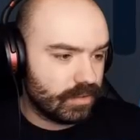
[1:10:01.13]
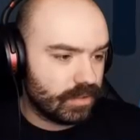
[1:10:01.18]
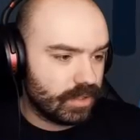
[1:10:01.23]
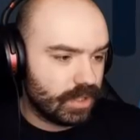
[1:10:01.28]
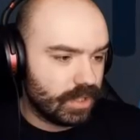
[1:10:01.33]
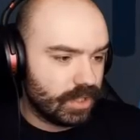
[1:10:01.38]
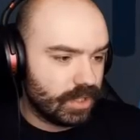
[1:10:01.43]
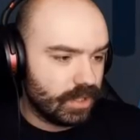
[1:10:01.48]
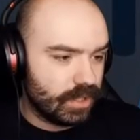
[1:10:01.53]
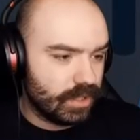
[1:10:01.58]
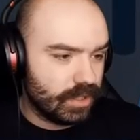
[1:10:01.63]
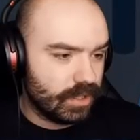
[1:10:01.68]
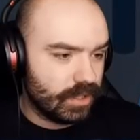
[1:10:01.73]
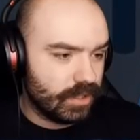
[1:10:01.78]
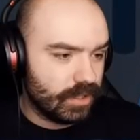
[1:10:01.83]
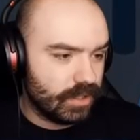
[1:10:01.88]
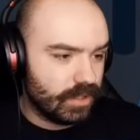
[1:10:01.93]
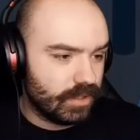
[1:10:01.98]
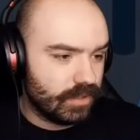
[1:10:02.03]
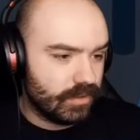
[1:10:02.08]

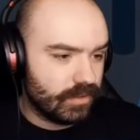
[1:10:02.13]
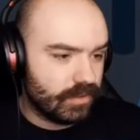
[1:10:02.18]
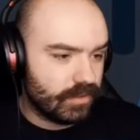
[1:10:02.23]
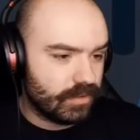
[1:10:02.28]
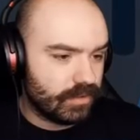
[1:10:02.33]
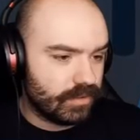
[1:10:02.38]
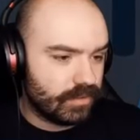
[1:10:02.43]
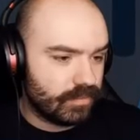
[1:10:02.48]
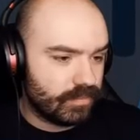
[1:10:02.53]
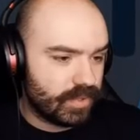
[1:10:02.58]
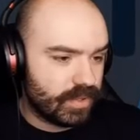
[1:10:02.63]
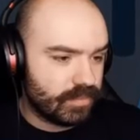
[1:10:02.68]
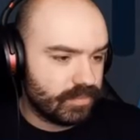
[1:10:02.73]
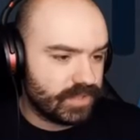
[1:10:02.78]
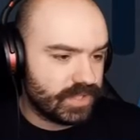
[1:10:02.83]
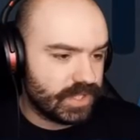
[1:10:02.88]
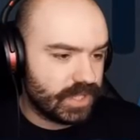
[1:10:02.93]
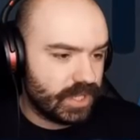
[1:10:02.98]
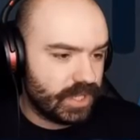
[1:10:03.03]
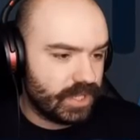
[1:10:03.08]
uh
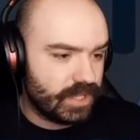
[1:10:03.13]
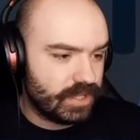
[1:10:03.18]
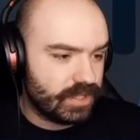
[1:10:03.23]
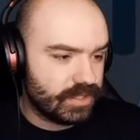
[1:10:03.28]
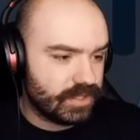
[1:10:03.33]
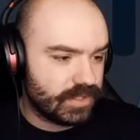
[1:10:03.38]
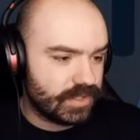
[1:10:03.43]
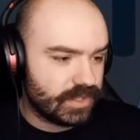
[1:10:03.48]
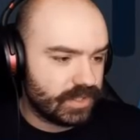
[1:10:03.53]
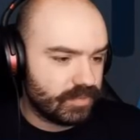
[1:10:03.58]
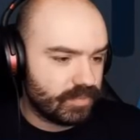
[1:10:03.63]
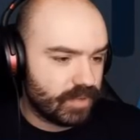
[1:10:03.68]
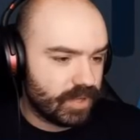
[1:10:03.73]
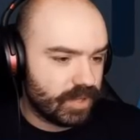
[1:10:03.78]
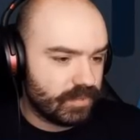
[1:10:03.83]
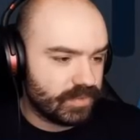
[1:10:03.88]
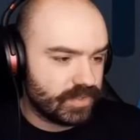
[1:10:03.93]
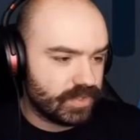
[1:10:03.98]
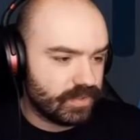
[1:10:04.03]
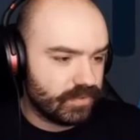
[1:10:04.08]
pumps ears and
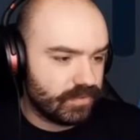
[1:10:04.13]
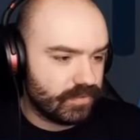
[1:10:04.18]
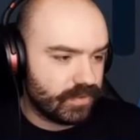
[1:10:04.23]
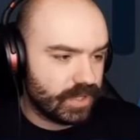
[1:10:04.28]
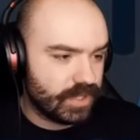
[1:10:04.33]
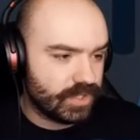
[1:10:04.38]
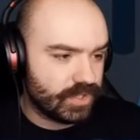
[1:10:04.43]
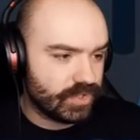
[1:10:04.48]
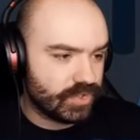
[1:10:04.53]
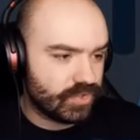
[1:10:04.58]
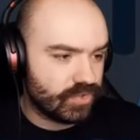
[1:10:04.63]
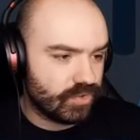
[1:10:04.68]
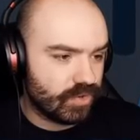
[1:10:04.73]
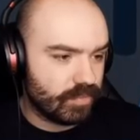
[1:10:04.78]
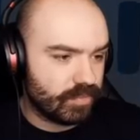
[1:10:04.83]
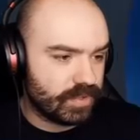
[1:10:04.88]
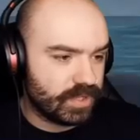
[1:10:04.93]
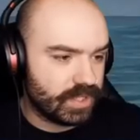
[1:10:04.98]
pipes. So if I just drop